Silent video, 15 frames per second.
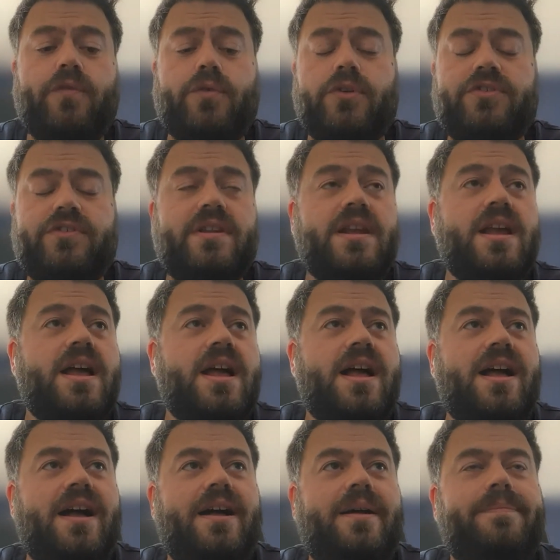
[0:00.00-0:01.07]
course.
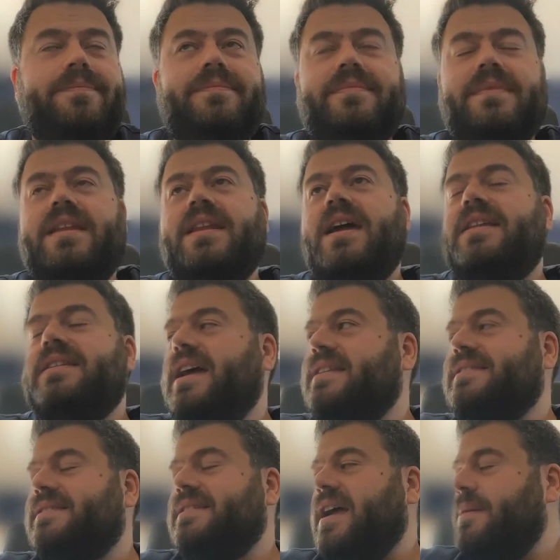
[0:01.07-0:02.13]
And
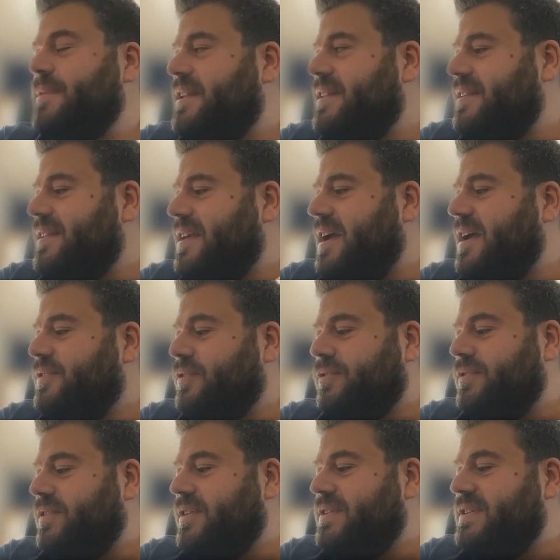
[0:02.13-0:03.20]
that's, I mean, I
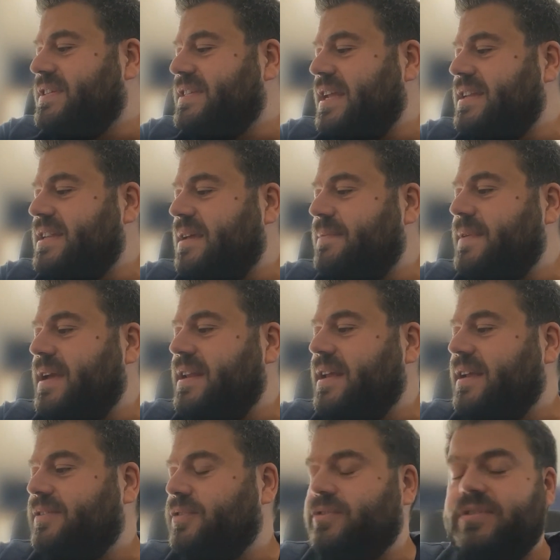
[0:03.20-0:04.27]
totally understand them, and
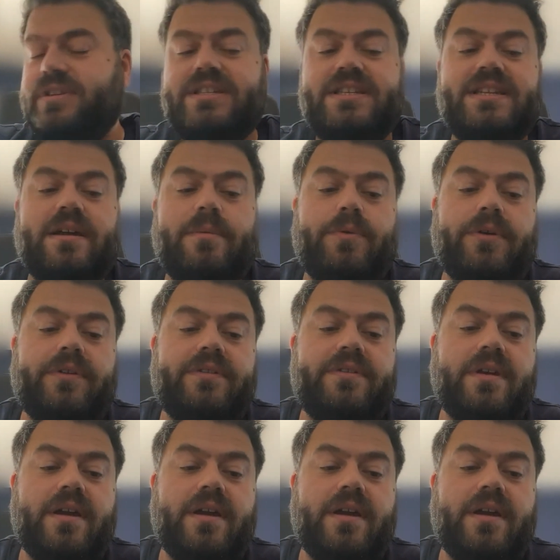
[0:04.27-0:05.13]
I totally see their point.